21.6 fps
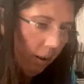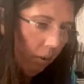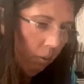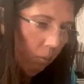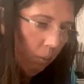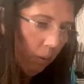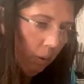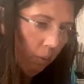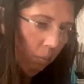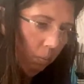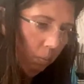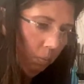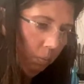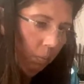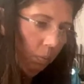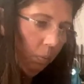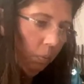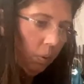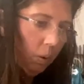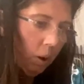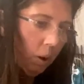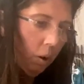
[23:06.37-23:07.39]
when
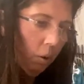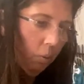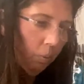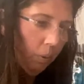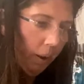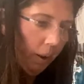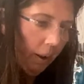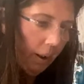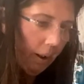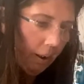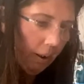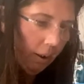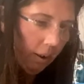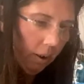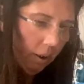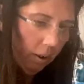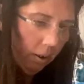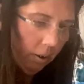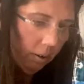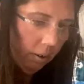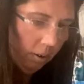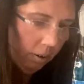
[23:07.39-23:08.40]
we're over there.
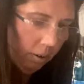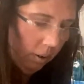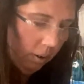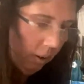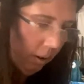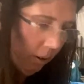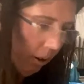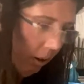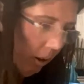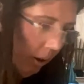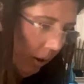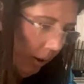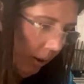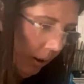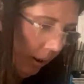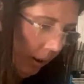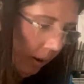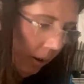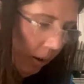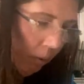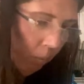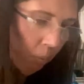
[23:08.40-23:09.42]

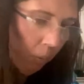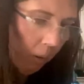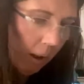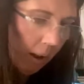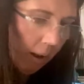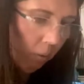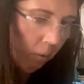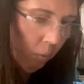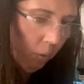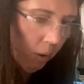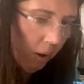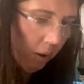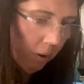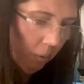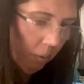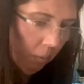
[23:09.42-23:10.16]
Thank you, Black Widow.